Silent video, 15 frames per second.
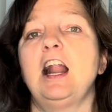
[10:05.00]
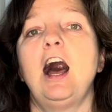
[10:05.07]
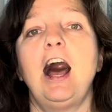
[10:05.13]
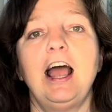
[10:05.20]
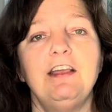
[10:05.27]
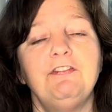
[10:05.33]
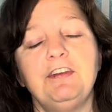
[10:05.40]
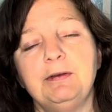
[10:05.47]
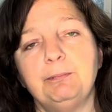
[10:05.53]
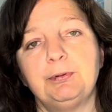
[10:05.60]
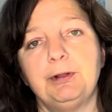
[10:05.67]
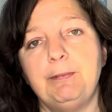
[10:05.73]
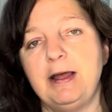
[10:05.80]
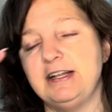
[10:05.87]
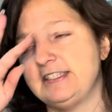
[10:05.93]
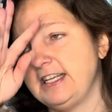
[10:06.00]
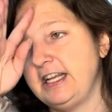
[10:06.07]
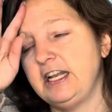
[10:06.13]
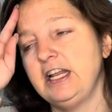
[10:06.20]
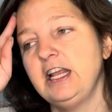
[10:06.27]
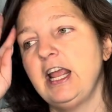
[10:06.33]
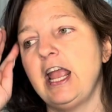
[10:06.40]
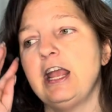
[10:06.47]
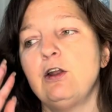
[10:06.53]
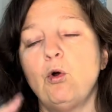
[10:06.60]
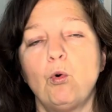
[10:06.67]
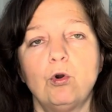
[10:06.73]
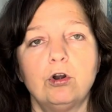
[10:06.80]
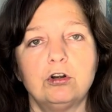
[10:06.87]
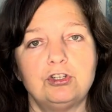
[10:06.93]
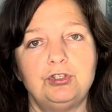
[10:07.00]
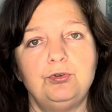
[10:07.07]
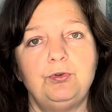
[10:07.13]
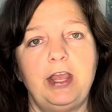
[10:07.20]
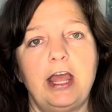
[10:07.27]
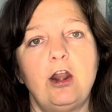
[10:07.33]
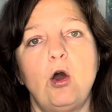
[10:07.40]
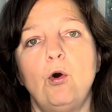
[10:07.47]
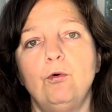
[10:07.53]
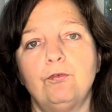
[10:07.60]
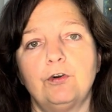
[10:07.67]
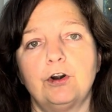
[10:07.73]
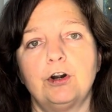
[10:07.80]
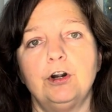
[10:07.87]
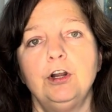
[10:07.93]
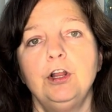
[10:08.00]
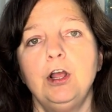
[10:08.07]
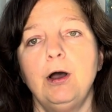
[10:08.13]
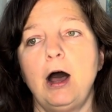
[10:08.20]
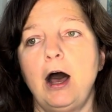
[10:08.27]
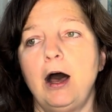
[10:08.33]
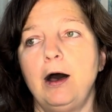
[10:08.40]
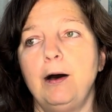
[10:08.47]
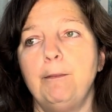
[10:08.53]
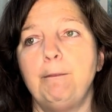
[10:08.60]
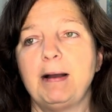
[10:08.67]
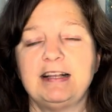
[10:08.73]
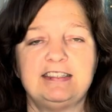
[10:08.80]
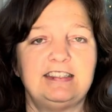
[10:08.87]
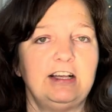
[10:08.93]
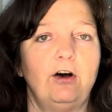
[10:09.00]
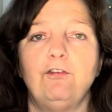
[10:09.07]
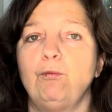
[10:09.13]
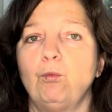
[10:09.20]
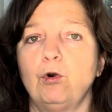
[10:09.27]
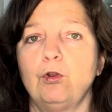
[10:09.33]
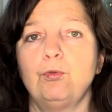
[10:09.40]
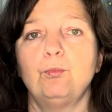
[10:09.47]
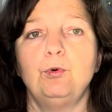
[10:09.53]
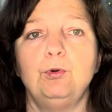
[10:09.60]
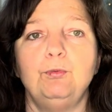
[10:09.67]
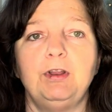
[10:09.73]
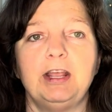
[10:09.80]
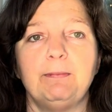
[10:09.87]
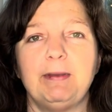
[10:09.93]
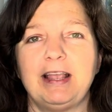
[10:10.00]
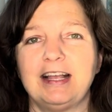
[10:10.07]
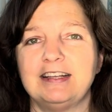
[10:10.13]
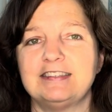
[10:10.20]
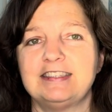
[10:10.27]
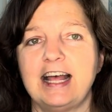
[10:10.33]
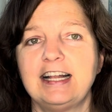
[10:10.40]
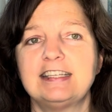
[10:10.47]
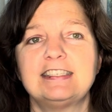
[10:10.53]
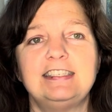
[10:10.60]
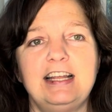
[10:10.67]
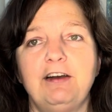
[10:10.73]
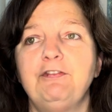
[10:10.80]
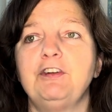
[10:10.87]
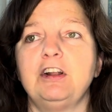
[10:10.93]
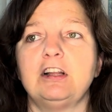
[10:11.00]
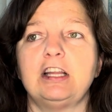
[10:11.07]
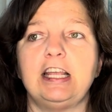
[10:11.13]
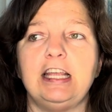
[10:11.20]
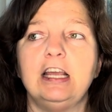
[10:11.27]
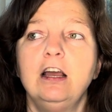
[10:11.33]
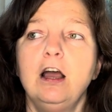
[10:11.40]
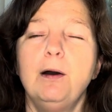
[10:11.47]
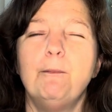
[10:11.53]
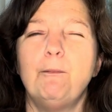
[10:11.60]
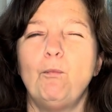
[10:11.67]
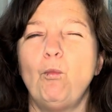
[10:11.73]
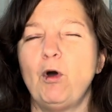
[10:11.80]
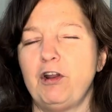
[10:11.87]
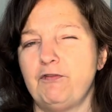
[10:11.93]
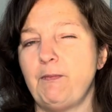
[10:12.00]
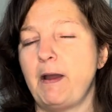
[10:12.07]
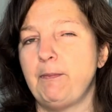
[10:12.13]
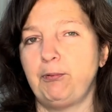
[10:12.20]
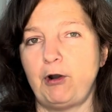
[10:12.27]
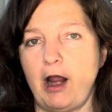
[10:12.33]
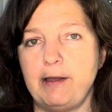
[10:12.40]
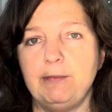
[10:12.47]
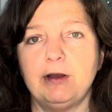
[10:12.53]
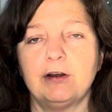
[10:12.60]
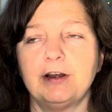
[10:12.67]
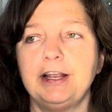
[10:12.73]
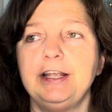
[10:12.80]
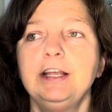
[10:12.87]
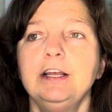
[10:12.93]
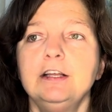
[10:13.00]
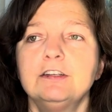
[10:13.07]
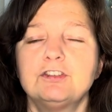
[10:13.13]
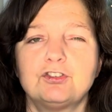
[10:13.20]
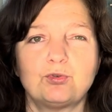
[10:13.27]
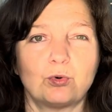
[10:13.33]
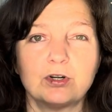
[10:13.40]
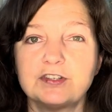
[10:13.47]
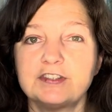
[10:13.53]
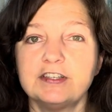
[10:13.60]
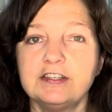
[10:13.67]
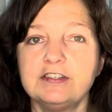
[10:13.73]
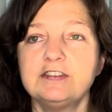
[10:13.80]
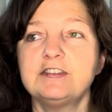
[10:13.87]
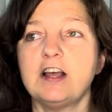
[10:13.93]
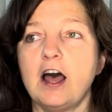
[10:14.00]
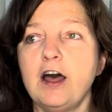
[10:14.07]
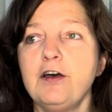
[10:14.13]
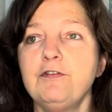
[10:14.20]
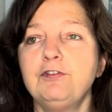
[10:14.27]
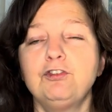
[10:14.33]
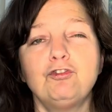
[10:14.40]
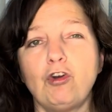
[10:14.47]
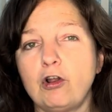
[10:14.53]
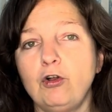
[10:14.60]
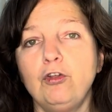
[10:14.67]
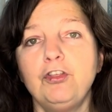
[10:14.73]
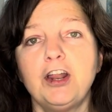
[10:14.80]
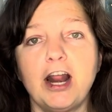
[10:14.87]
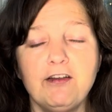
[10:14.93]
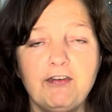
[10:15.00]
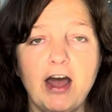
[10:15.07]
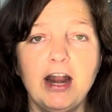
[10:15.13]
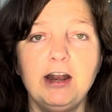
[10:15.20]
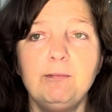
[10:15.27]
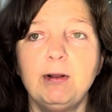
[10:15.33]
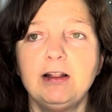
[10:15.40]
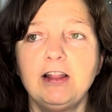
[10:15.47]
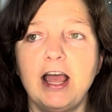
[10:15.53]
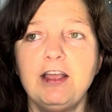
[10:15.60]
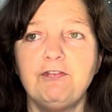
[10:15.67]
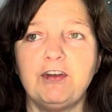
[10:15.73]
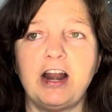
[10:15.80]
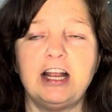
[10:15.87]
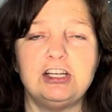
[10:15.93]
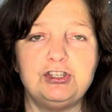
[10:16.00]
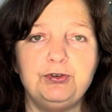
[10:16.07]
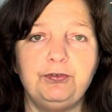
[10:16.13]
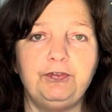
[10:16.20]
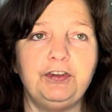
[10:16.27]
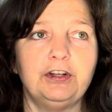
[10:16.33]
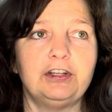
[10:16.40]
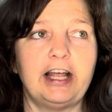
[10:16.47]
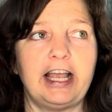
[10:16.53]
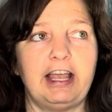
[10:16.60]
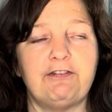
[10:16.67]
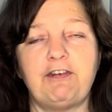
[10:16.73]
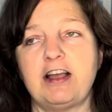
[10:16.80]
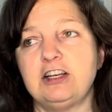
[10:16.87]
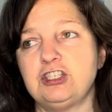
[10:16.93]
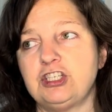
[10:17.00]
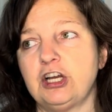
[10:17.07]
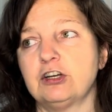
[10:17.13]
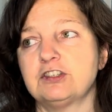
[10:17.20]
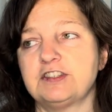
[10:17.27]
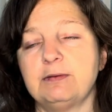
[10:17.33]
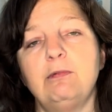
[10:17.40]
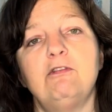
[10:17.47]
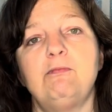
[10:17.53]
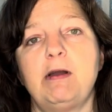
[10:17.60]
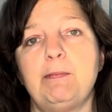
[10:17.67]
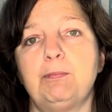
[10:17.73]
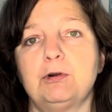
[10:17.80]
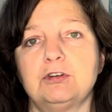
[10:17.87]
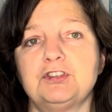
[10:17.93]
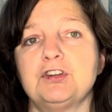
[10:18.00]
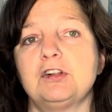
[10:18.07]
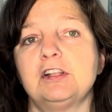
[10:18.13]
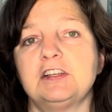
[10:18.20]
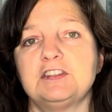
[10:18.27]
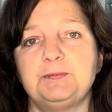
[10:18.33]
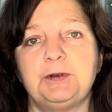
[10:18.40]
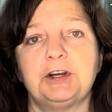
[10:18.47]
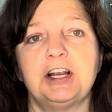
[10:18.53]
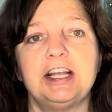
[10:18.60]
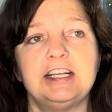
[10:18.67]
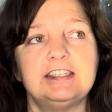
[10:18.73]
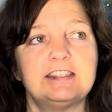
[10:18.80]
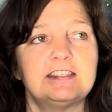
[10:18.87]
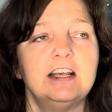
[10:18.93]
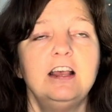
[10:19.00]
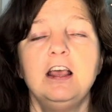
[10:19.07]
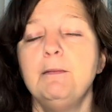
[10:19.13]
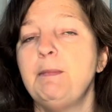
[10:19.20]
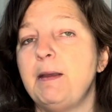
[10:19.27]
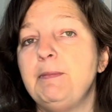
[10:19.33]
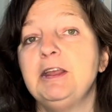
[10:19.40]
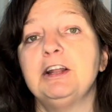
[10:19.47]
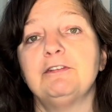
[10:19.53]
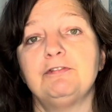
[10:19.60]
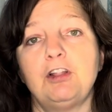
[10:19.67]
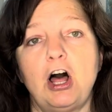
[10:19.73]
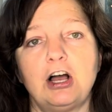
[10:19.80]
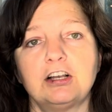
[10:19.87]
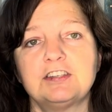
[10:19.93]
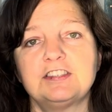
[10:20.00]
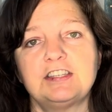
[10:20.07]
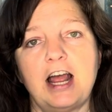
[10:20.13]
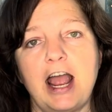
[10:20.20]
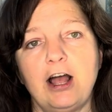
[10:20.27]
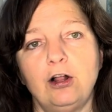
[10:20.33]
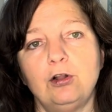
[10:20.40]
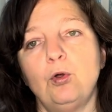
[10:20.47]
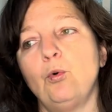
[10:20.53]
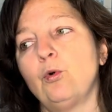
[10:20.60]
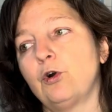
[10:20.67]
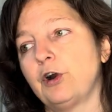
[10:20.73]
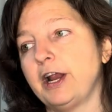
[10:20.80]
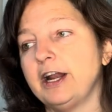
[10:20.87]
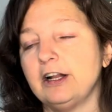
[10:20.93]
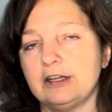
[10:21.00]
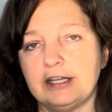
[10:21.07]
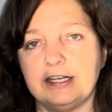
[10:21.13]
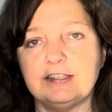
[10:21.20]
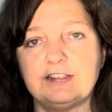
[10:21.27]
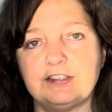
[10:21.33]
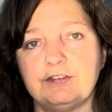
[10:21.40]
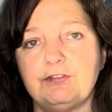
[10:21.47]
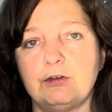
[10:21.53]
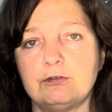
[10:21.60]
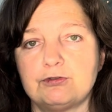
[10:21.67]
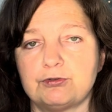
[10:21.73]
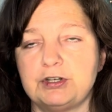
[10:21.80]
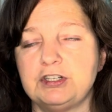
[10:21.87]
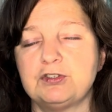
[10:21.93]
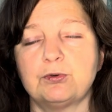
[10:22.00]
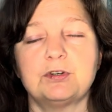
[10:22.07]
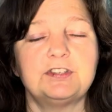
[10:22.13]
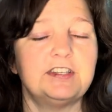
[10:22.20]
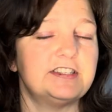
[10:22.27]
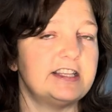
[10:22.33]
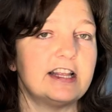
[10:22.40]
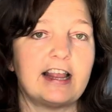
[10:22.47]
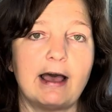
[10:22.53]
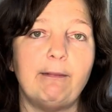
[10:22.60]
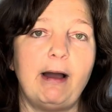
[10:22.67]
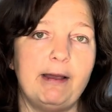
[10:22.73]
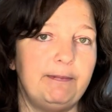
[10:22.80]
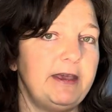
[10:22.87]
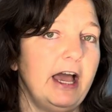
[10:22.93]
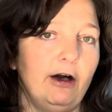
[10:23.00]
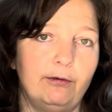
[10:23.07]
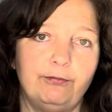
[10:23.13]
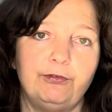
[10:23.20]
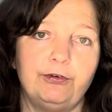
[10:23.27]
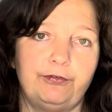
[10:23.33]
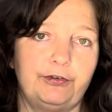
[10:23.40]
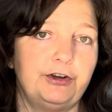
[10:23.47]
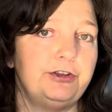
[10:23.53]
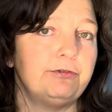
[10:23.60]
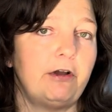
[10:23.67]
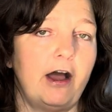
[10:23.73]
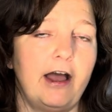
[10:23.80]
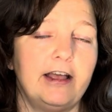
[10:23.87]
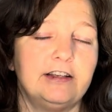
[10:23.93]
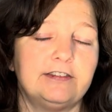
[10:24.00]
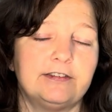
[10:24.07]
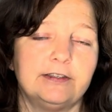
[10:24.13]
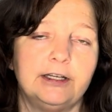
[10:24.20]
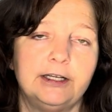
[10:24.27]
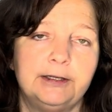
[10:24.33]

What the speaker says: I've implemented in order to get over my self-worth wounding, because that's definitely one of my primary sources of struggle that I've had in my life. And I do feel like if I share some of my personal experience, maybe in a vlog style or in a list of those resources, that might be helpful for you guys.